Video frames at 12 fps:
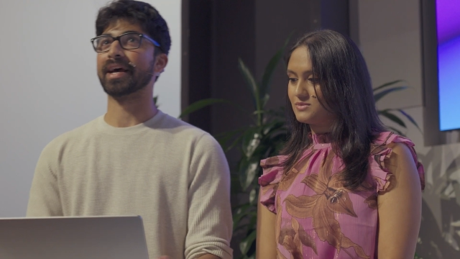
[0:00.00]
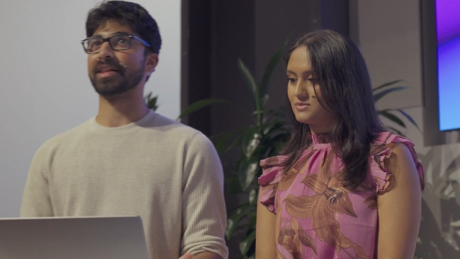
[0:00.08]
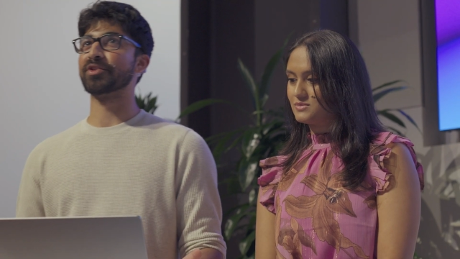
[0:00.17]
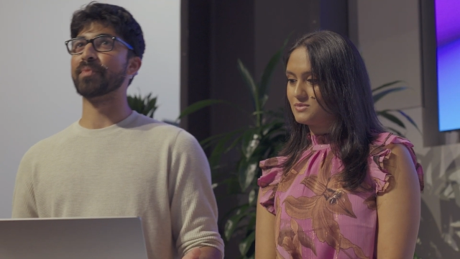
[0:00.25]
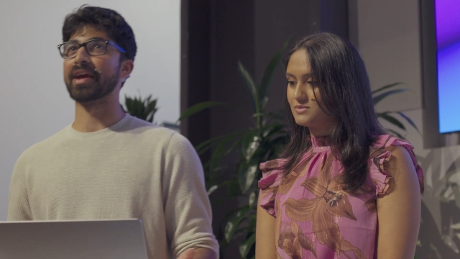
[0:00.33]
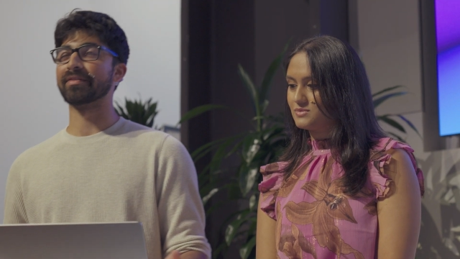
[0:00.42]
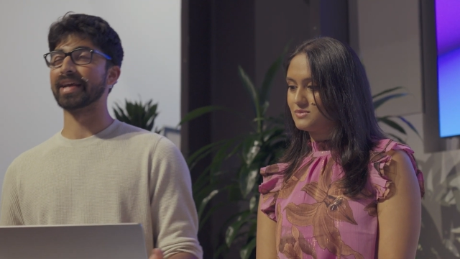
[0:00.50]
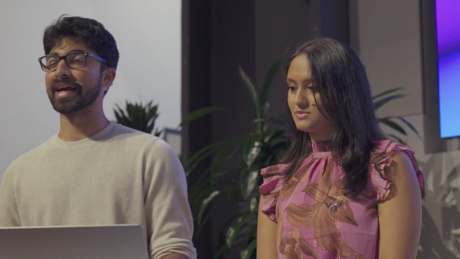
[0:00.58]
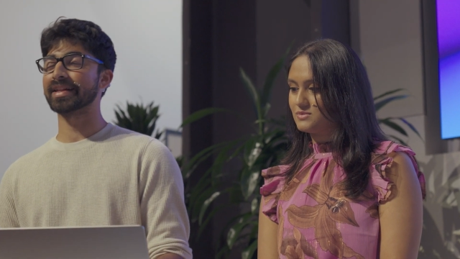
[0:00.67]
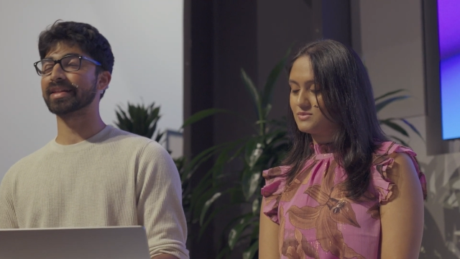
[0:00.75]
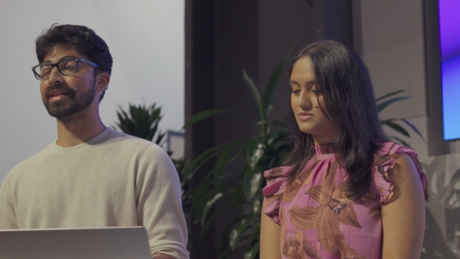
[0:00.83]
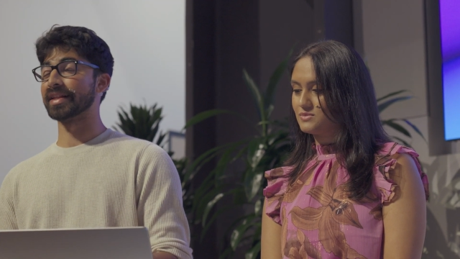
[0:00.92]
Speaker 1: as you may have
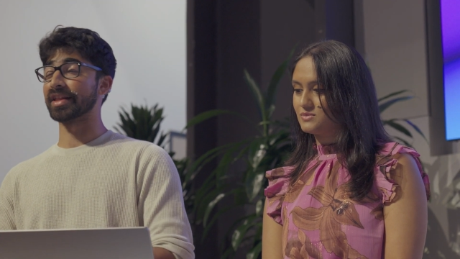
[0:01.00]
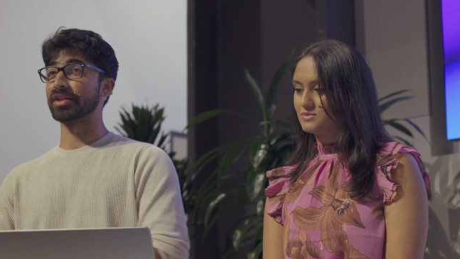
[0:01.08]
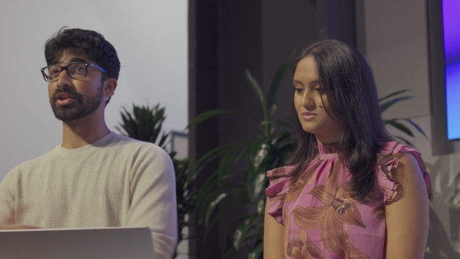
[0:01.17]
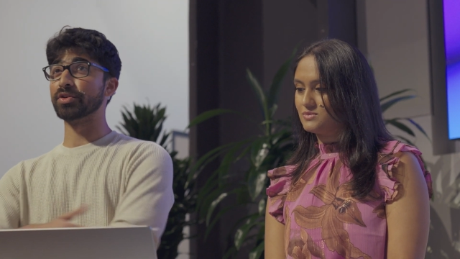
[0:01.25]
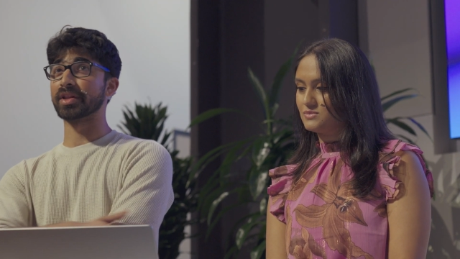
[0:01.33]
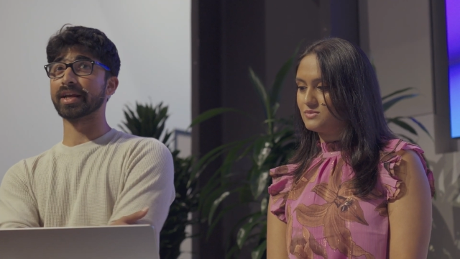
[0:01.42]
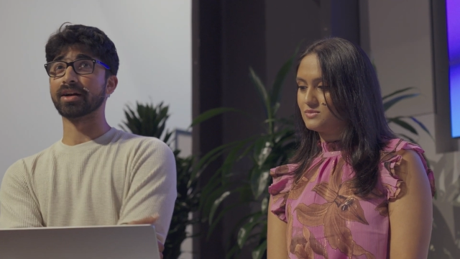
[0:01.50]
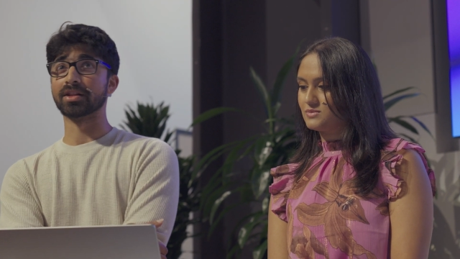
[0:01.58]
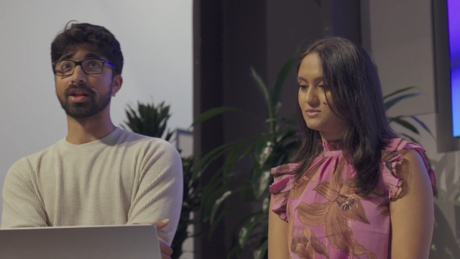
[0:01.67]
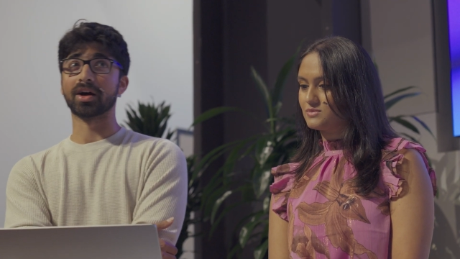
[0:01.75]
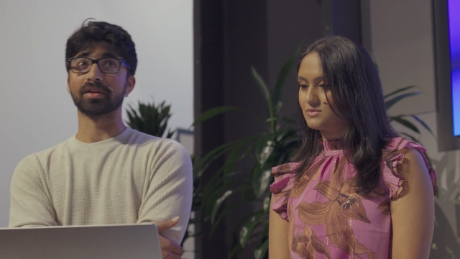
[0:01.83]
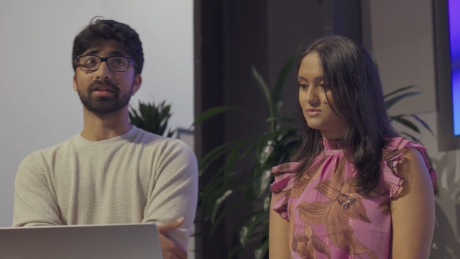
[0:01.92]
guessed, this is using a
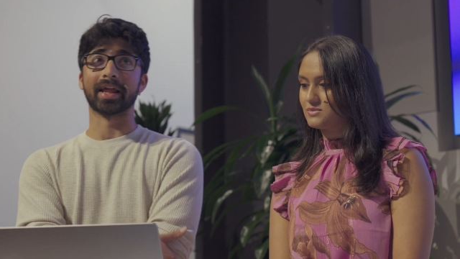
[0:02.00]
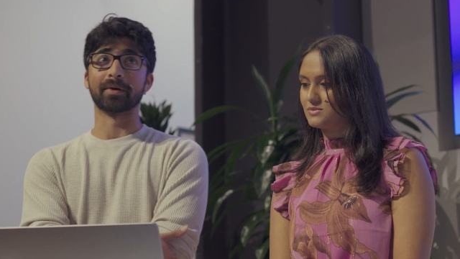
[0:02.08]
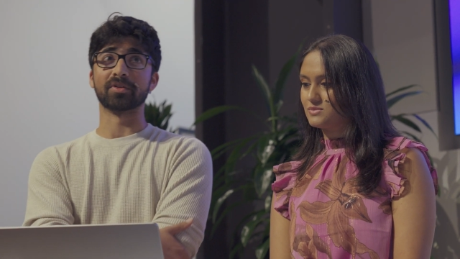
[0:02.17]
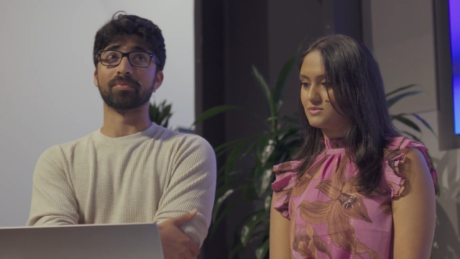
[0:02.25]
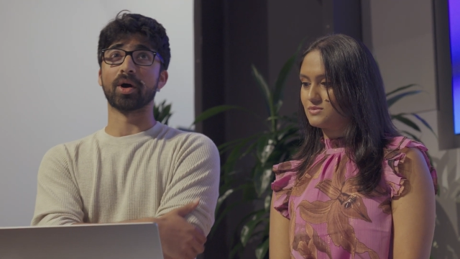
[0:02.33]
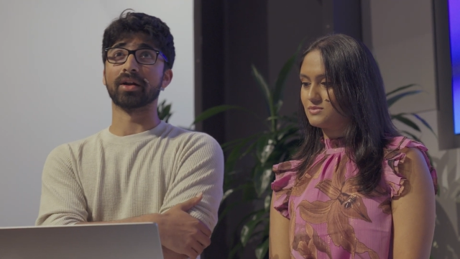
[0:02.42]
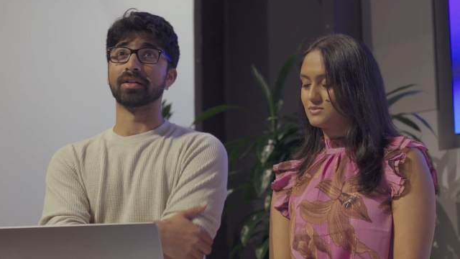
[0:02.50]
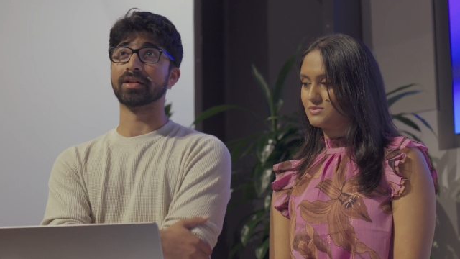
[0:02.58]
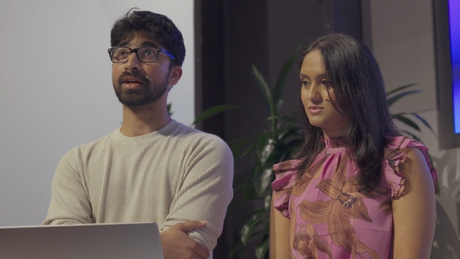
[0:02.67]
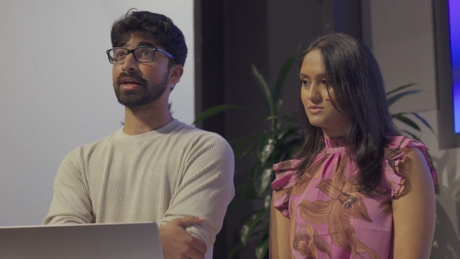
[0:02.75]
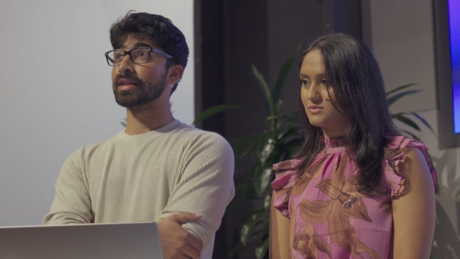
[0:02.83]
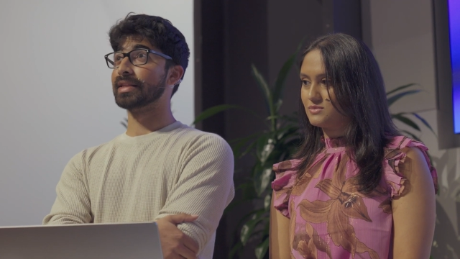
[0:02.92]
large language model.
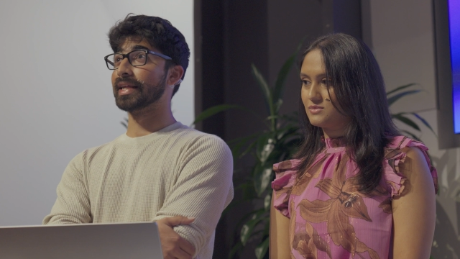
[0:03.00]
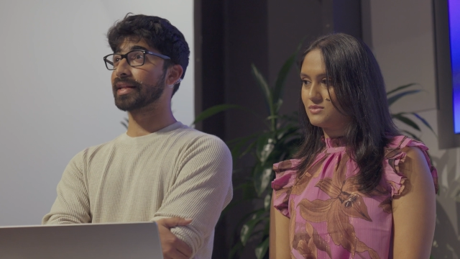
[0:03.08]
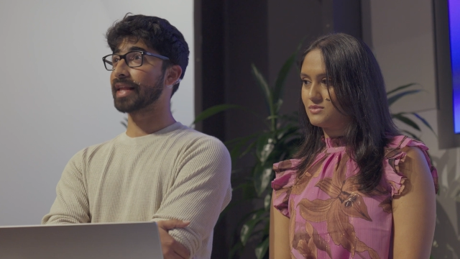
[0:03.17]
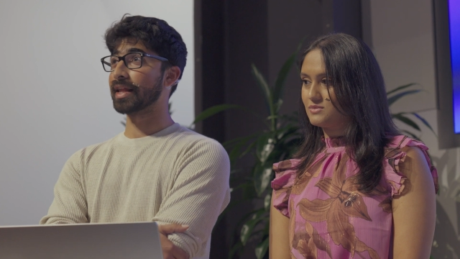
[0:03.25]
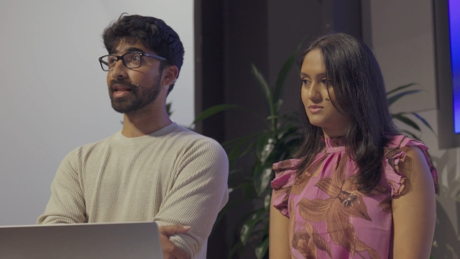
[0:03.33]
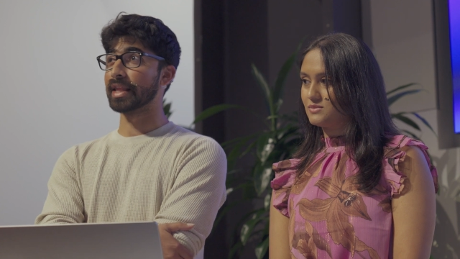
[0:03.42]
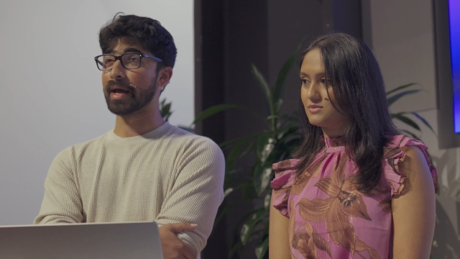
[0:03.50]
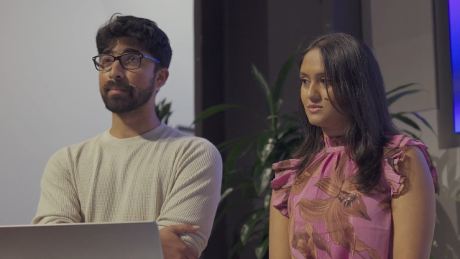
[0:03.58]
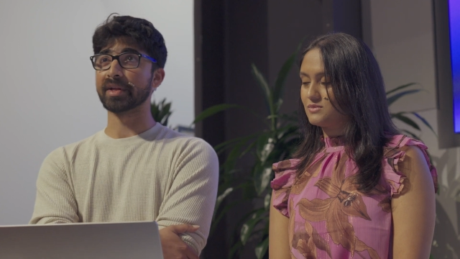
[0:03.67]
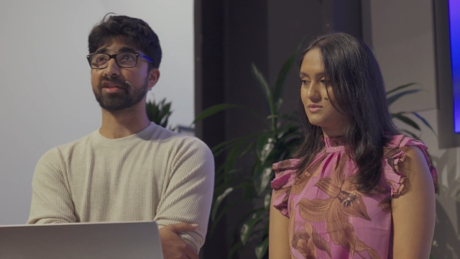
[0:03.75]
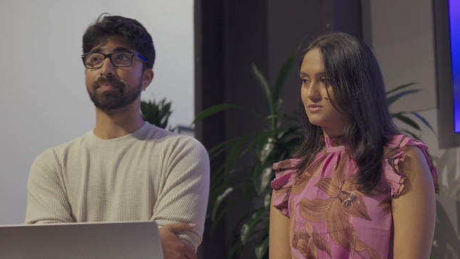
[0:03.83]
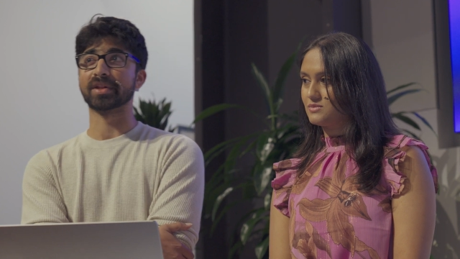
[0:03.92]
This LLM
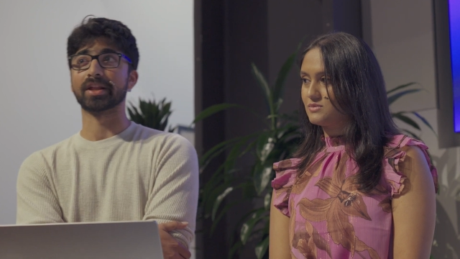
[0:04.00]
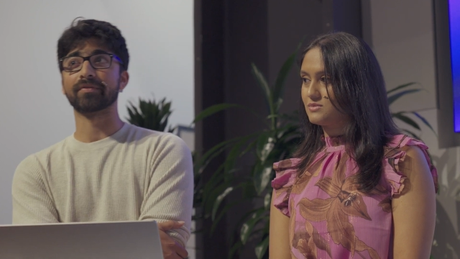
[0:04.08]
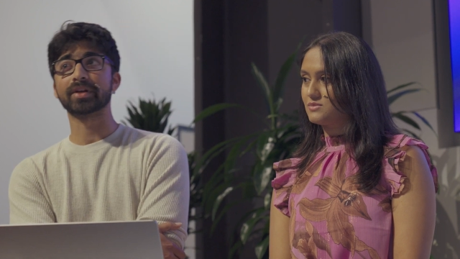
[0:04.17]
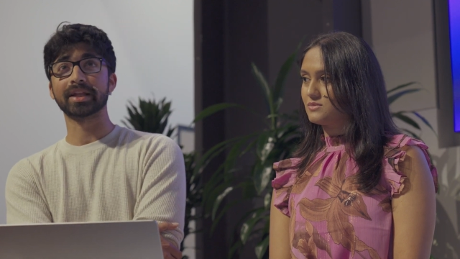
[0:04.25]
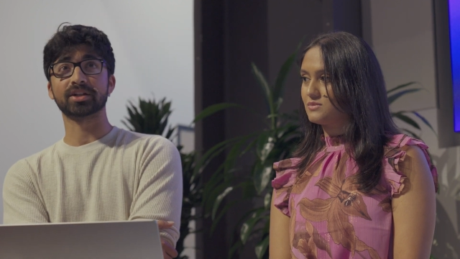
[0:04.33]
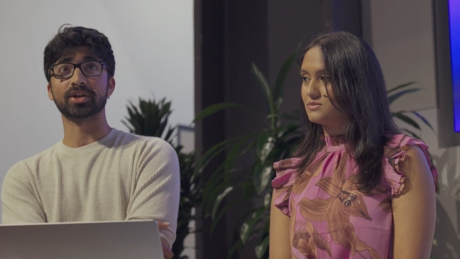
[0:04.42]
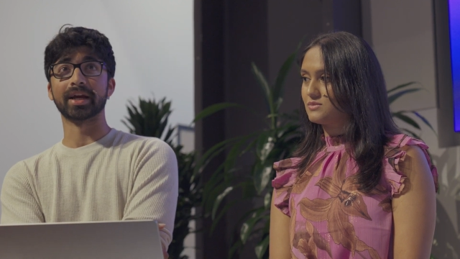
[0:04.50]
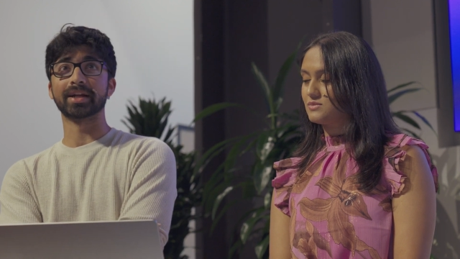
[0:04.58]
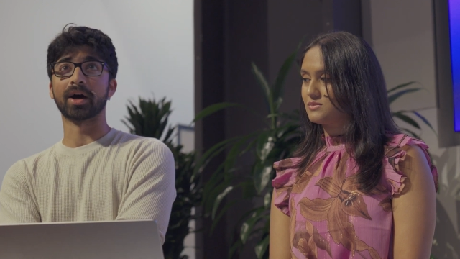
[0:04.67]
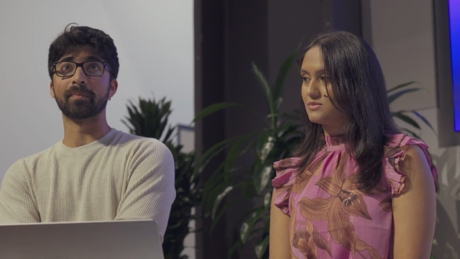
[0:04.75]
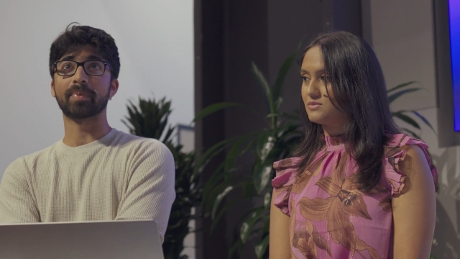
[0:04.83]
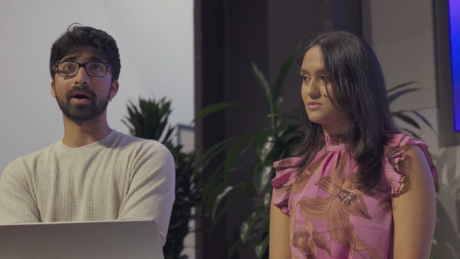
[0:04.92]
is specifically trained
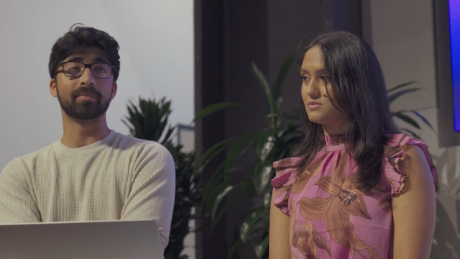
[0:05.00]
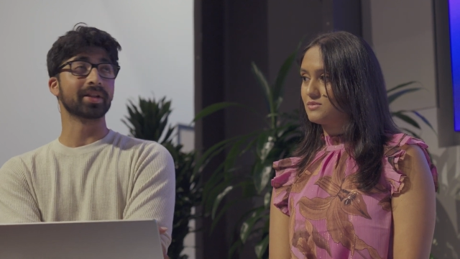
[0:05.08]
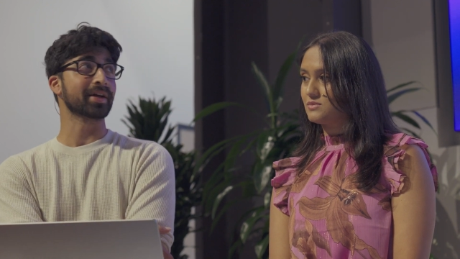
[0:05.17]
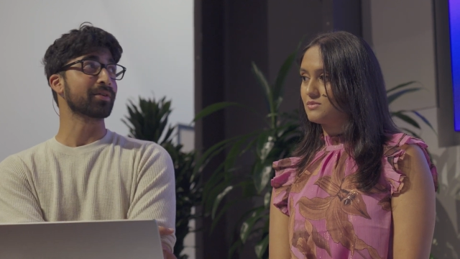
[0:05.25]
on public